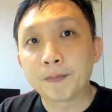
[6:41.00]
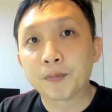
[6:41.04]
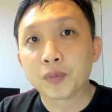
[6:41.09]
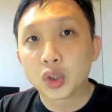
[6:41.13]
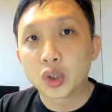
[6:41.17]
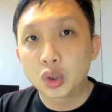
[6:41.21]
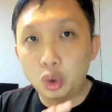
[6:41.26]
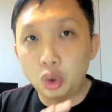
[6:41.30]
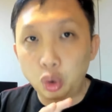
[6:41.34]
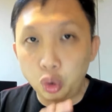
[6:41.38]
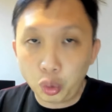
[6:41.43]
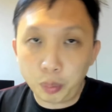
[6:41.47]

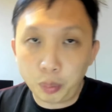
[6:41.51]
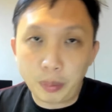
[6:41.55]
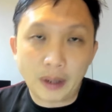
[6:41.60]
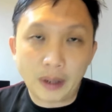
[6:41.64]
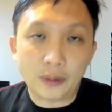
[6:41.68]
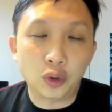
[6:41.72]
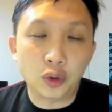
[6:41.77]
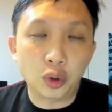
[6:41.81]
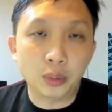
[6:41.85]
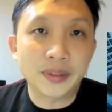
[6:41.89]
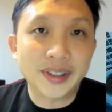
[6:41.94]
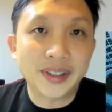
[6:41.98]
2
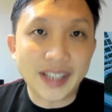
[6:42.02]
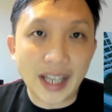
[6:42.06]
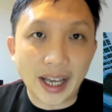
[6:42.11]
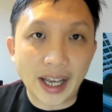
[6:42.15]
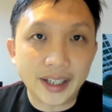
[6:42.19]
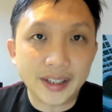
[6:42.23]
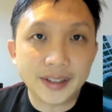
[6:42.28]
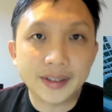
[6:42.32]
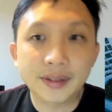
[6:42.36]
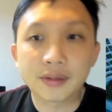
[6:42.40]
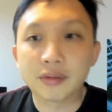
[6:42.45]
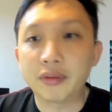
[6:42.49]
bedroom
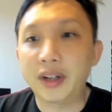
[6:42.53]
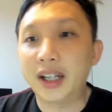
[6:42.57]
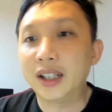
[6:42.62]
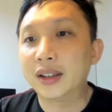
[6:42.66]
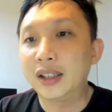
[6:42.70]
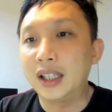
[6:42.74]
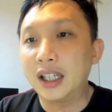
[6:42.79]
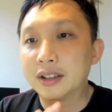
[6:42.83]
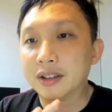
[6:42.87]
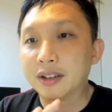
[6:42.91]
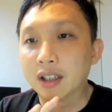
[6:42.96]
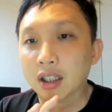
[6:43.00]
size, right?
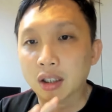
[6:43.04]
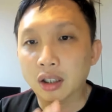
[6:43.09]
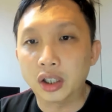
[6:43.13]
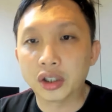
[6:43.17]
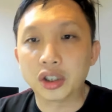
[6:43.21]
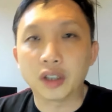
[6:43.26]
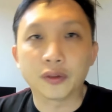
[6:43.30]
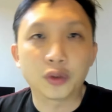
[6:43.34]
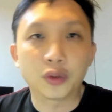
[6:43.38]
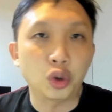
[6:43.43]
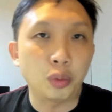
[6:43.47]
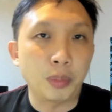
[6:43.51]
There's a lot
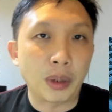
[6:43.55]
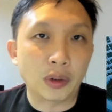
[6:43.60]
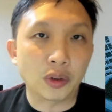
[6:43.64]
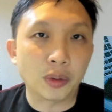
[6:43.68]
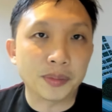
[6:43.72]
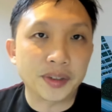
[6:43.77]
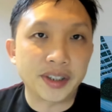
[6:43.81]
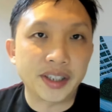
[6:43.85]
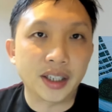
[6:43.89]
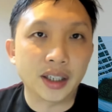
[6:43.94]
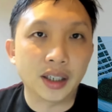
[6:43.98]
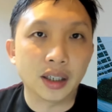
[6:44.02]
of 2 bedrooms
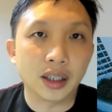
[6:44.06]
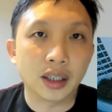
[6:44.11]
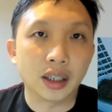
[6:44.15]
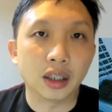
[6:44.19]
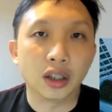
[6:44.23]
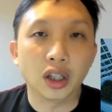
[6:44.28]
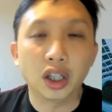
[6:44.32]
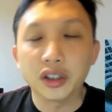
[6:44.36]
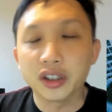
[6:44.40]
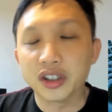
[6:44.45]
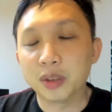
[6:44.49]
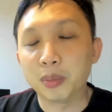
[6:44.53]
here. A
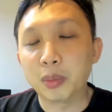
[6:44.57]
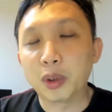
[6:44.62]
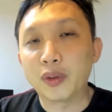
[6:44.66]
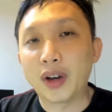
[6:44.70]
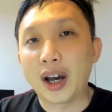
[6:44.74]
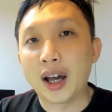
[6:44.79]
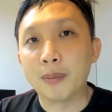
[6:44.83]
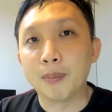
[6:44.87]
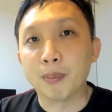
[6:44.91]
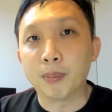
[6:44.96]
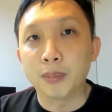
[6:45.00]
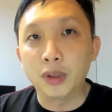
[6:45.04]
lot of them with
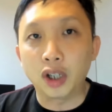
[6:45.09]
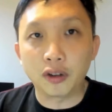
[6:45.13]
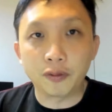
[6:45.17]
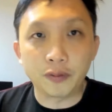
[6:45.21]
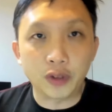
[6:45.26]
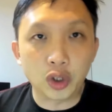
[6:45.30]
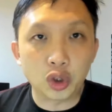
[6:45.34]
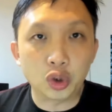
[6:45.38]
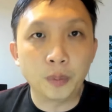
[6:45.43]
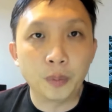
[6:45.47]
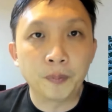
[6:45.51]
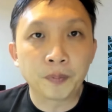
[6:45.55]
unblocked
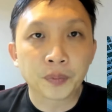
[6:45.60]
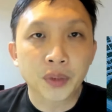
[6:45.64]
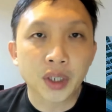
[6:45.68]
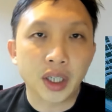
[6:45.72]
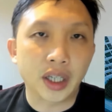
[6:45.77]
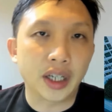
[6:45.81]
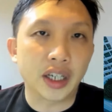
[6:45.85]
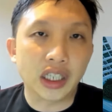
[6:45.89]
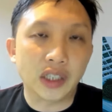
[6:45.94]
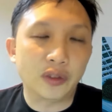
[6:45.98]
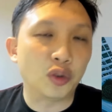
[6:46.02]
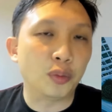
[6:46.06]
view.
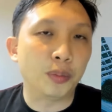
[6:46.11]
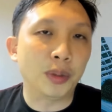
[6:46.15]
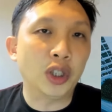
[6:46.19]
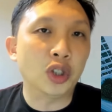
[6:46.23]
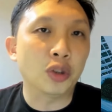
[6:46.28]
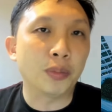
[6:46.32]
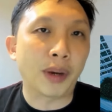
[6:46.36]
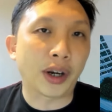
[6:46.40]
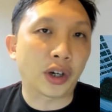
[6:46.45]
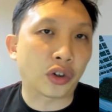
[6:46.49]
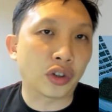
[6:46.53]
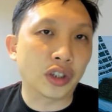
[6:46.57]
If you've been to
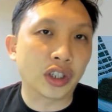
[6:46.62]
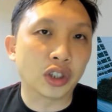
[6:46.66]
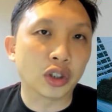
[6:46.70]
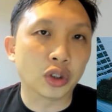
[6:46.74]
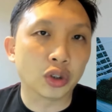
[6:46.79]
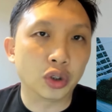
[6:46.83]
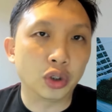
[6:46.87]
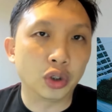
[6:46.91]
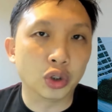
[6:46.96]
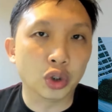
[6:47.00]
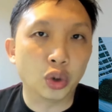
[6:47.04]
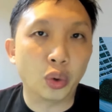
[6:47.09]
Macrolink,
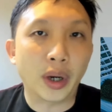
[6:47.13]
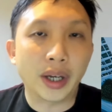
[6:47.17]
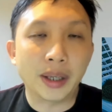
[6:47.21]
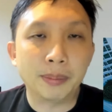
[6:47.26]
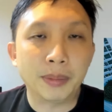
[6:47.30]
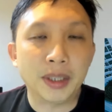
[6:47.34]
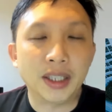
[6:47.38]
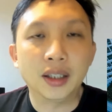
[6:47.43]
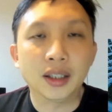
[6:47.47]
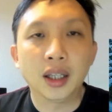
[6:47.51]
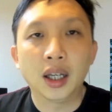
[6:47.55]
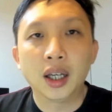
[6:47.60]
you know what I
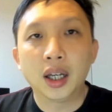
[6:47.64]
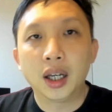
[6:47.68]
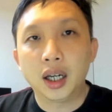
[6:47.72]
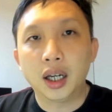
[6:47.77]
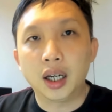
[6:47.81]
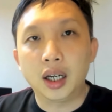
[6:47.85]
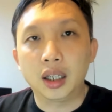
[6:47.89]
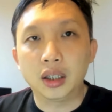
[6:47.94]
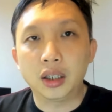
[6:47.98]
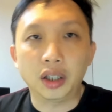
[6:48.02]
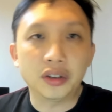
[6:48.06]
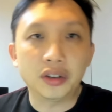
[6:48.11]
mean.
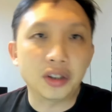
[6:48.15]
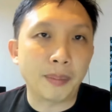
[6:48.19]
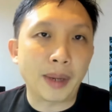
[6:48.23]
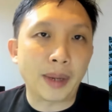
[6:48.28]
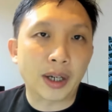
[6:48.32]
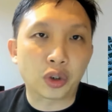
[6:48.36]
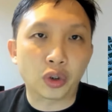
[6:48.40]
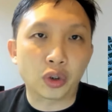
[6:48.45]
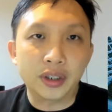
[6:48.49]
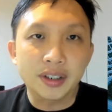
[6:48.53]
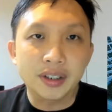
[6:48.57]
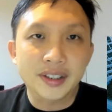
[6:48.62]
A lot of the
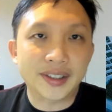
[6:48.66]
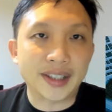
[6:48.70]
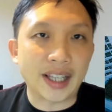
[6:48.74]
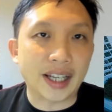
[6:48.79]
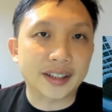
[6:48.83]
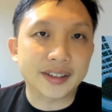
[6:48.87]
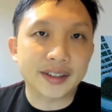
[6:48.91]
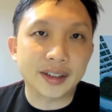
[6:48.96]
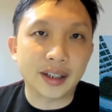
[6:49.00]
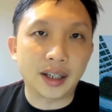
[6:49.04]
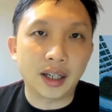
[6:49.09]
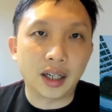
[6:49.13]
Macrolink
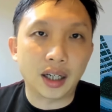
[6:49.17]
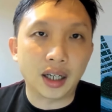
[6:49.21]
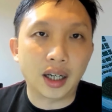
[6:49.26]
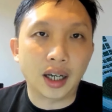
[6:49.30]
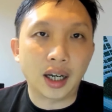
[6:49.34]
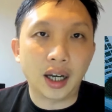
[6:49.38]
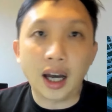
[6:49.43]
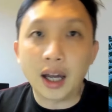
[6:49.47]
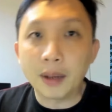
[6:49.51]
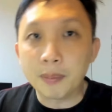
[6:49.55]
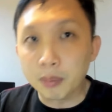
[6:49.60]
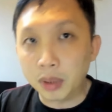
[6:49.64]
stacks are
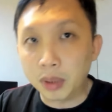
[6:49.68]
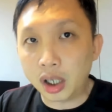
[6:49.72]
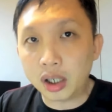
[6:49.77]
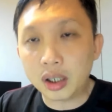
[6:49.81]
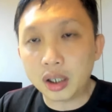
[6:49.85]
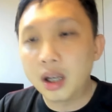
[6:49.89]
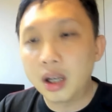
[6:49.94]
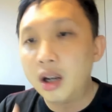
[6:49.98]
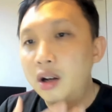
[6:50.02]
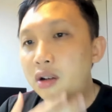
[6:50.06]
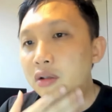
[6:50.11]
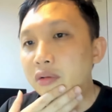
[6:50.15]
unblocked,
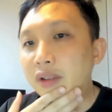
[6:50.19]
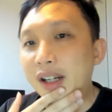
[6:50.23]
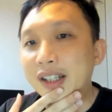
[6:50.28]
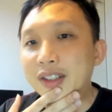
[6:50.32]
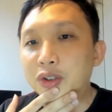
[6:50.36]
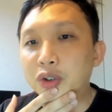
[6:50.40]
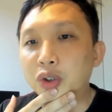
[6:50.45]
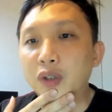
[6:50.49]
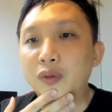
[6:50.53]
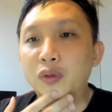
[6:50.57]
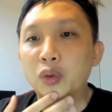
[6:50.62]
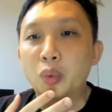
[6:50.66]
right?
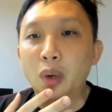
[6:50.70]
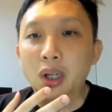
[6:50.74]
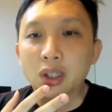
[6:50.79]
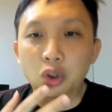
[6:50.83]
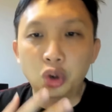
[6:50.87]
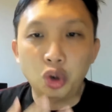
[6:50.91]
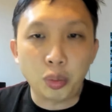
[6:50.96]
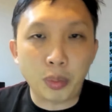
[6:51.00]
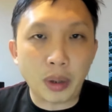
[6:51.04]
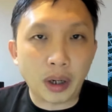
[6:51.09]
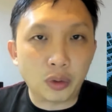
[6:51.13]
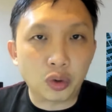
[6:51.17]
So if you want
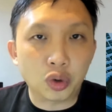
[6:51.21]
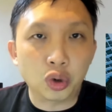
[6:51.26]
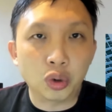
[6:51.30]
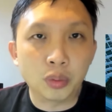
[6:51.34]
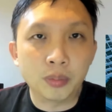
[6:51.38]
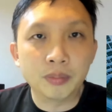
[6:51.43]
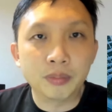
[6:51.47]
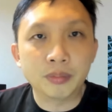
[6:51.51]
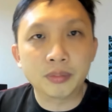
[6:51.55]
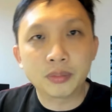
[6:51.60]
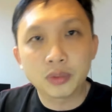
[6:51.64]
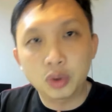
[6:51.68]
2
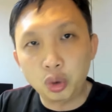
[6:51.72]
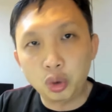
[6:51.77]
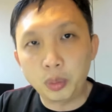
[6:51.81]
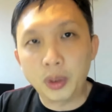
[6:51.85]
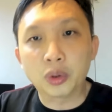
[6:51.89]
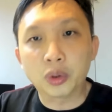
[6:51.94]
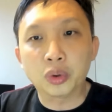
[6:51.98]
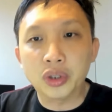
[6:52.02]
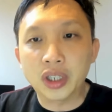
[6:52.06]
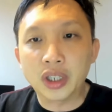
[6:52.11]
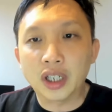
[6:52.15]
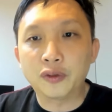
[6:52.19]
bedroom, 2 bedroom
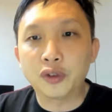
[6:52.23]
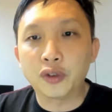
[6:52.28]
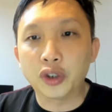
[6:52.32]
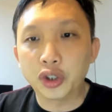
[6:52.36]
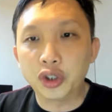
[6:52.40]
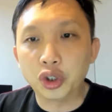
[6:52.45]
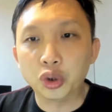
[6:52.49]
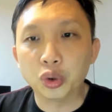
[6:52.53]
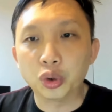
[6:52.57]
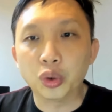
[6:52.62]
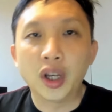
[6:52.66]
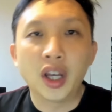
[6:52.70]
good enough for
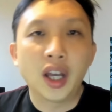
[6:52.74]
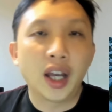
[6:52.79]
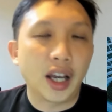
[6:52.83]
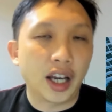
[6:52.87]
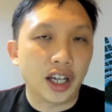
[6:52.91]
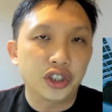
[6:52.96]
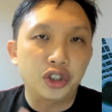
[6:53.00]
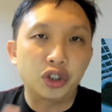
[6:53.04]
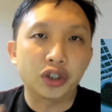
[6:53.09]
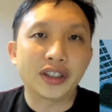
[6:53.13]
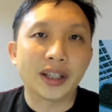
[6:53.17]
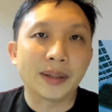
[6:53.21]
you. I
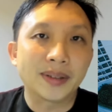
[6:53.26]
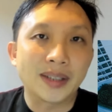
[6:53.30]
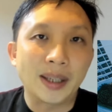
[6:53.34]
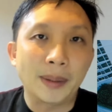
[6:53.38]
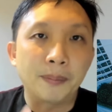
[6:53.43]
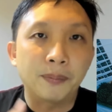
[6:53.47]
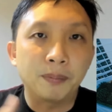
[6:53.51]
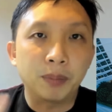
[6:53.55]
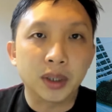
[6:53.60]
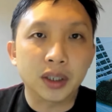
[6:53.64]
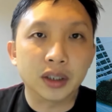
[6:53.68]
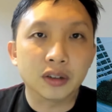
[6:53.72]
show some
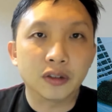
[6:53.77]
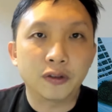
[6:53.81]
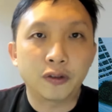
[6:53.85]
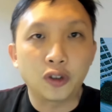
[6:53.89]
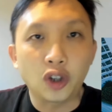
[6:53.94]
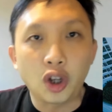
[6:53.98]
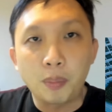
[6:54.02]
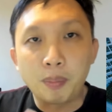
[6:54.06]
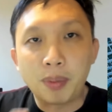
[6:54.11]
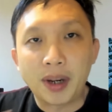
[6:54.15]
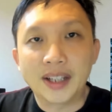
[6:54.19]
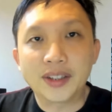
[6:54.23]
sample
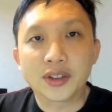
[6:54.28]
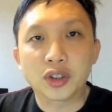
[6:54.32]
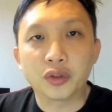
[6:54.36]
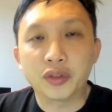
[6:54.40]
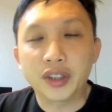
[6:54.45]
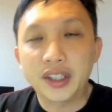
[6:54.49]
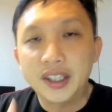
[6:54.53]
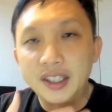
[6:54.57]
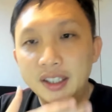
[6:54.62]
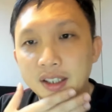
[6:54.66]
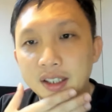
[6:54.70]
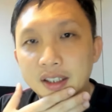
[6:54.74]
floor plans over
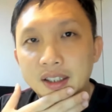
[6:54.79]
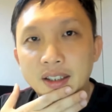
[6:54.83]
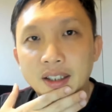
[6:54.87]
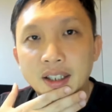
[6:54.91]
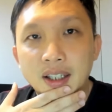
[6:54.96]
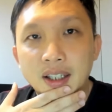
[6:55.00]
here.